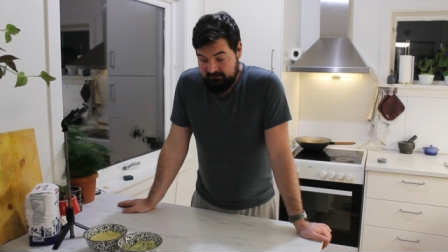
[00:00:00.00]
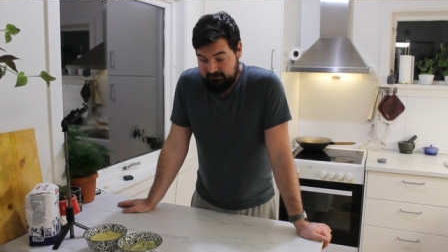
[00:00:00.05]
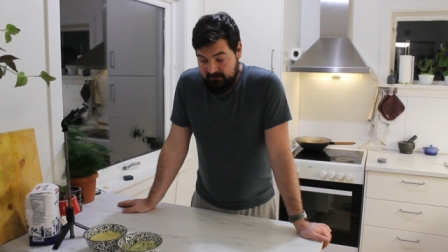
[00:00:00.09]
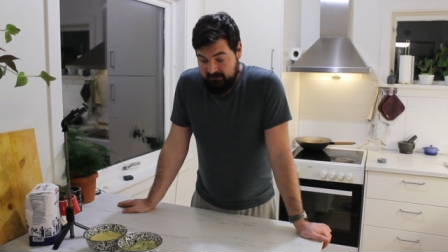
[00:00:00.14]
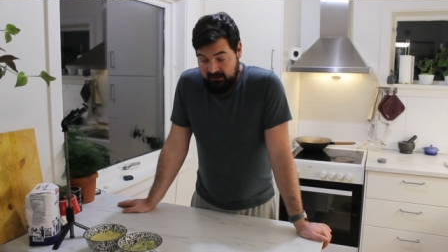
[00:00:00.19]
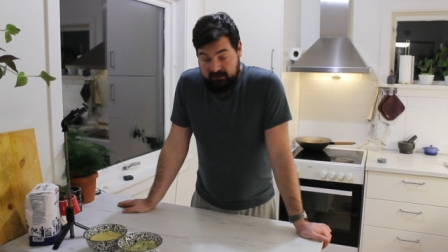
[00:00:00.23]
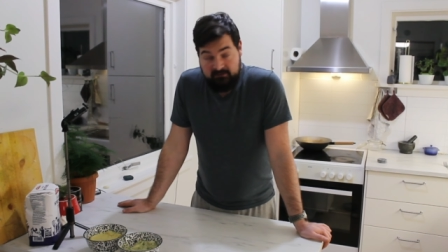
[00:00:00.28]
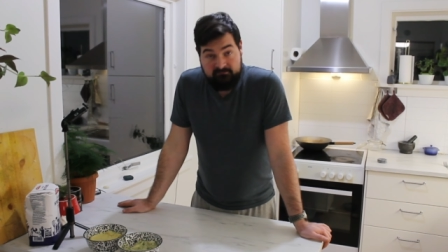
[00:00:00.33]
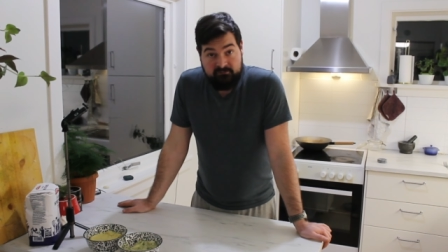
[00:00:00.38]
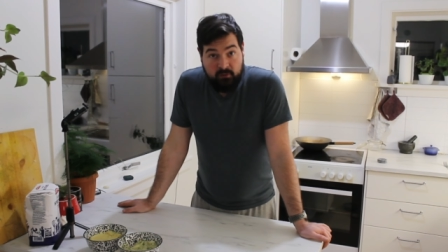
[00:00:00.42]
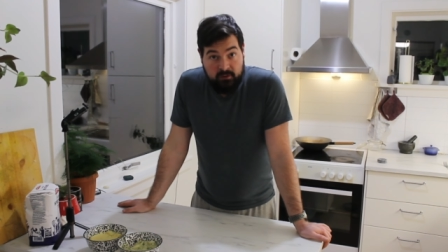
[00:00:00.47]

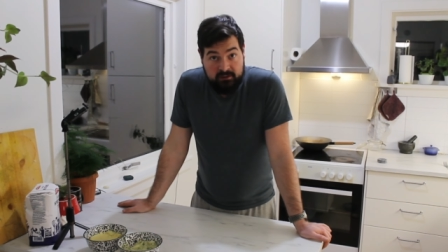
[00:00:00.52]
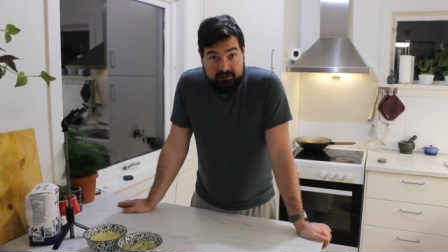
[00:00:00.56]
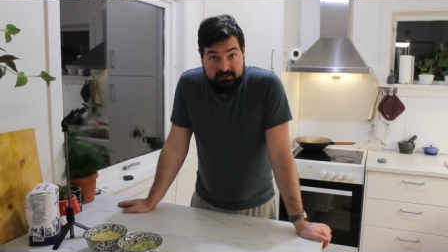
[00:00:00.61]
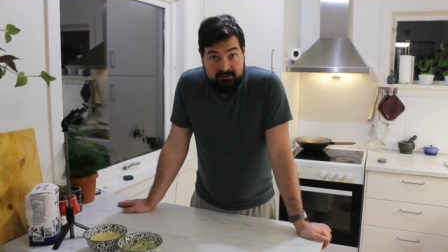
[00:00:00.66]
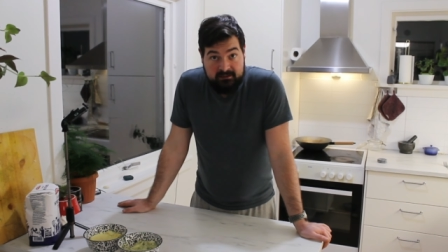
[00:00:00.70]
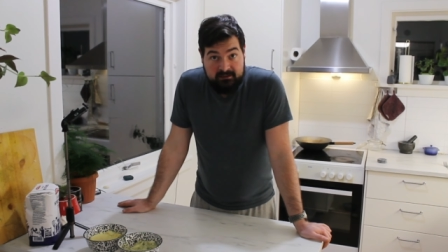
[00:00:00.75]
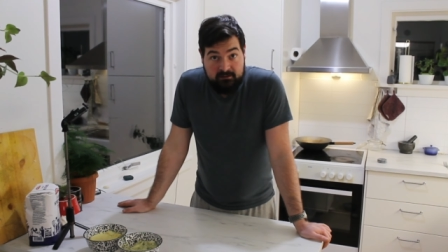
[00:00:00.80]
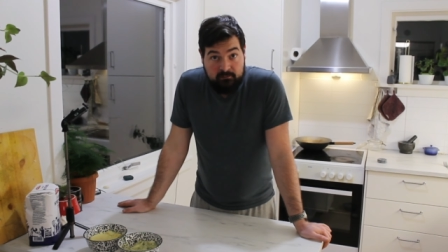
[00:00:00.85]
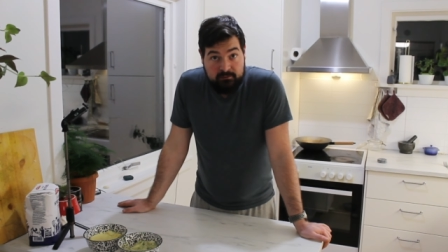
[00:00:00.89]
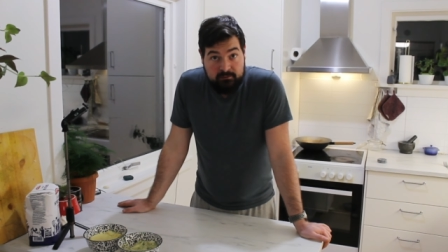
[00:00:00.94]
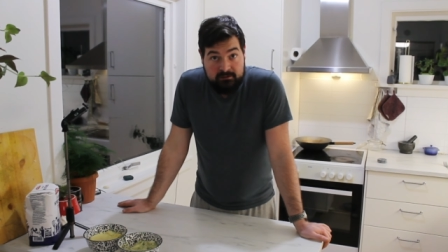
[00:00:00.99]
I have no
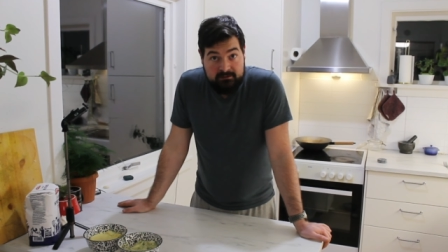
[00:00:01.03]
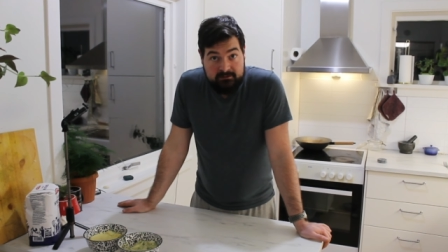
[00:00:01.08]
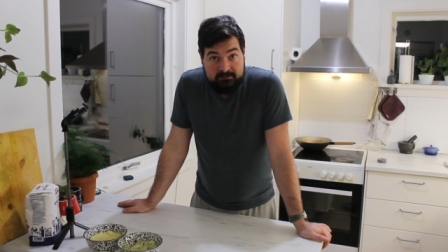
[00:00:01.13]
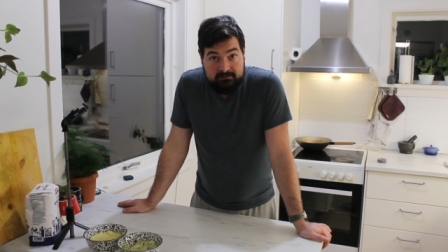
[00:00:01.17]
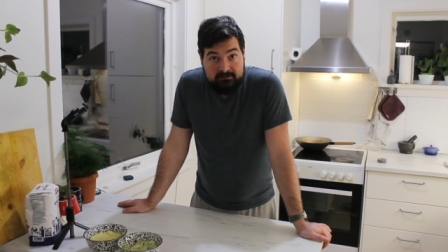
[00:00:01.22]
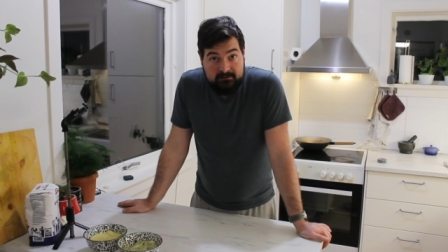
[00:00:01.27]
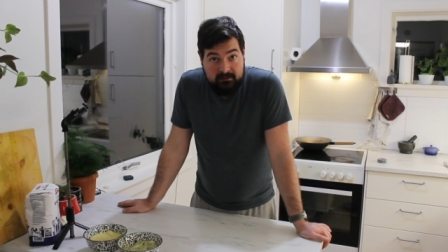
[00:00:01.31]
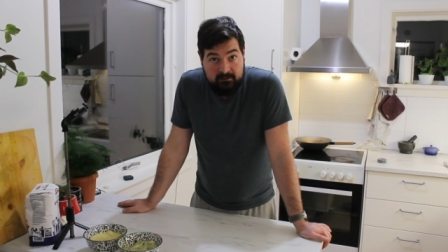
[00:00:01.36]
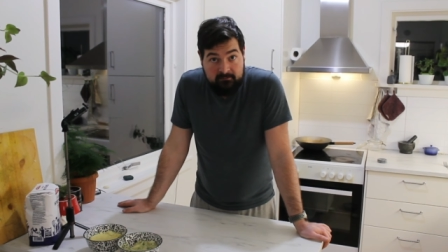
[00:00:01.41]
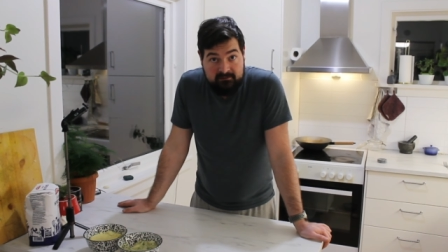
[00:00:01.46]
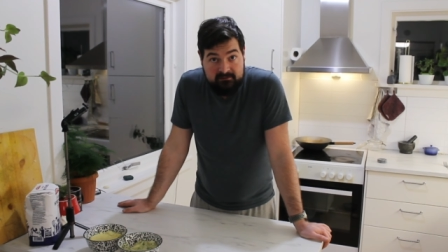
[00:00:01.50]
idea how
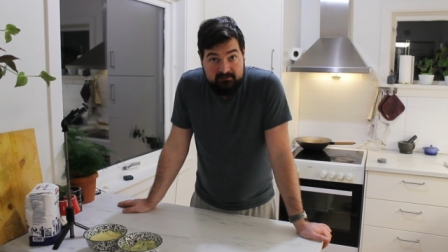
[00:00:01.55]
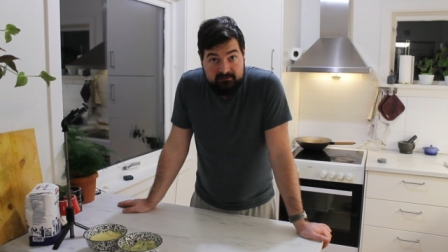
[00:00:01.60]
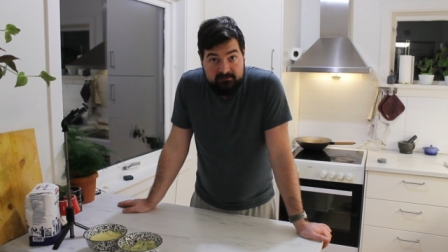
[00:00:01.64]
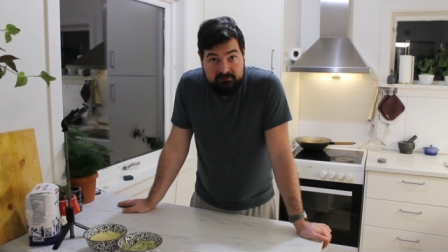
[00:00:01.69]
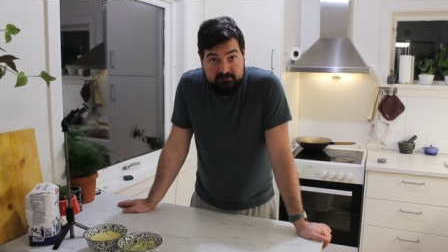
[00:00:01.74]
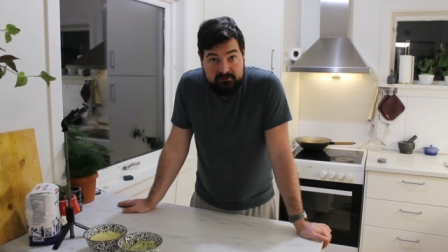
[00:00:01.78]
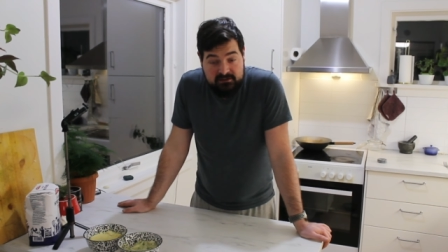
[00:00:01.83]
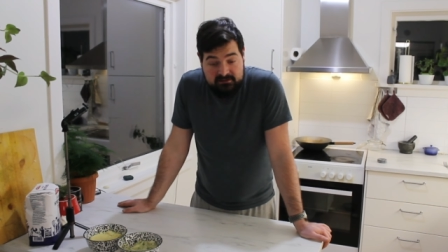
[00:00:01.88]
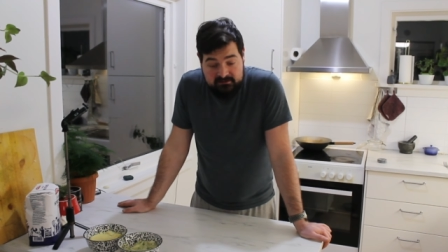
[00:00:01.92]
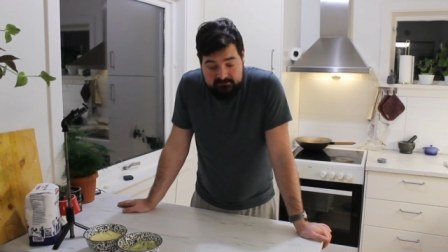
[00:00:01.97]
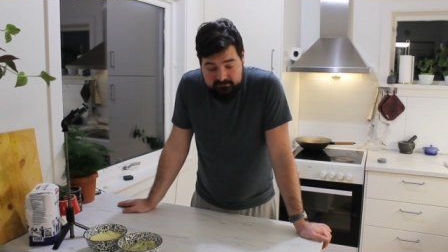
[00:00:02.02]
I'm gonna
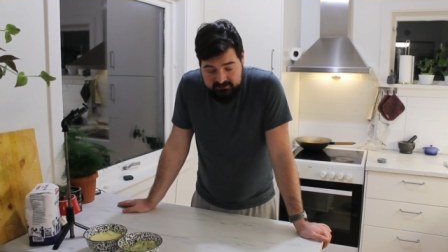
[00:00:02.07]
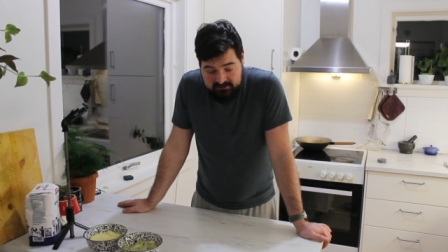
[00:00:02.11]
do this,